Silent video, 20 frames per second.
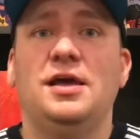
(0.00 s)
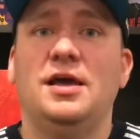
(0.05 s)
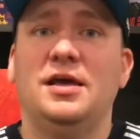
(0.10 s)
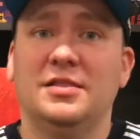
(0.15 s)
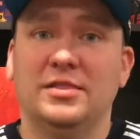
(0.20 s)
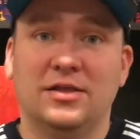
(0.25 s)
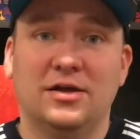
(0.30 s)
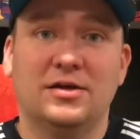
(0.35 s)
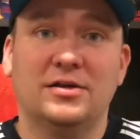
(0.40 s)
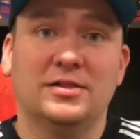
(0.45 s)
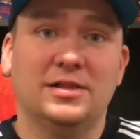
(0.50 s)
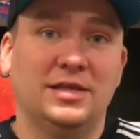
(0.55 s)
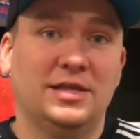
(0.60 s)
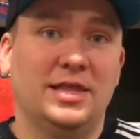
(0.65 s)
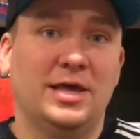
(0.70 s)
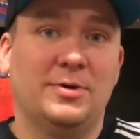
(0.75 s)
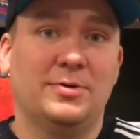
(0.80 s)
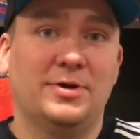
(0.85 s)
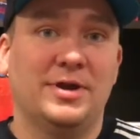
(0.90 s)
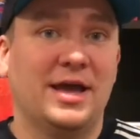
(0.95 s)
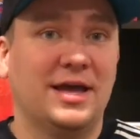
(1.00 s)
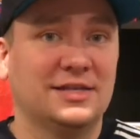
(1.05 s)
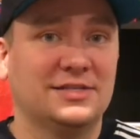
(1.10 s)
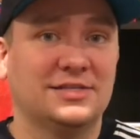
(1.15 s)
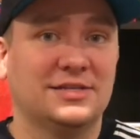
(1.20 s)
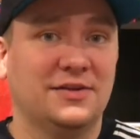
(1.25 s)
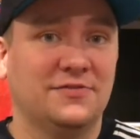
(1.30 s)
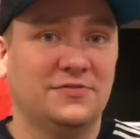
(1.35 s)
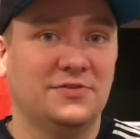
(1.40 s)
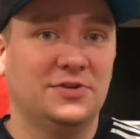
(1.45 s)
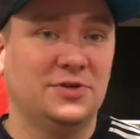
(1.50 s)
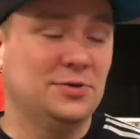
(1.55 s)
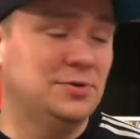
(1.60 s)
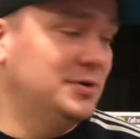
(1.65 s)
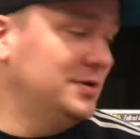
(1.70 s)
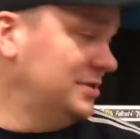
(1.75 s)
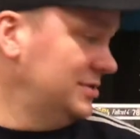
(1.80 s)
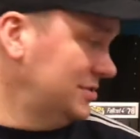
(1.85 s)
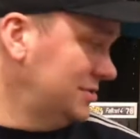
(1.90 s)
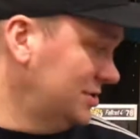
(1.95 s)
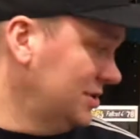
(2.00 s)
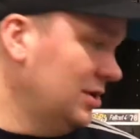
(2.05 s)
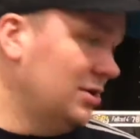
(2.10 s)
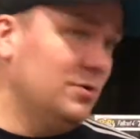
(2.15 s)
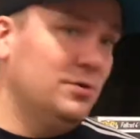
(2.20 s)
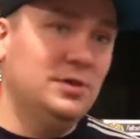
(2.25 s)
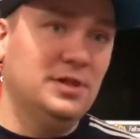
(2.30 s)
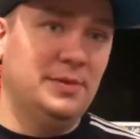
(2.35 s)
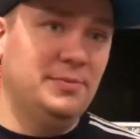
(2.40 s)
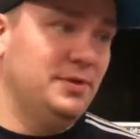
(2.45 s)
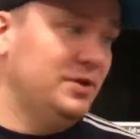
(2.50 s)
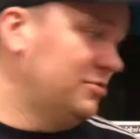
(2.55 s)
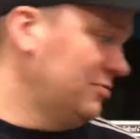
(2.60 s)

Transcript: And luckily they were nice enough to do it. So let me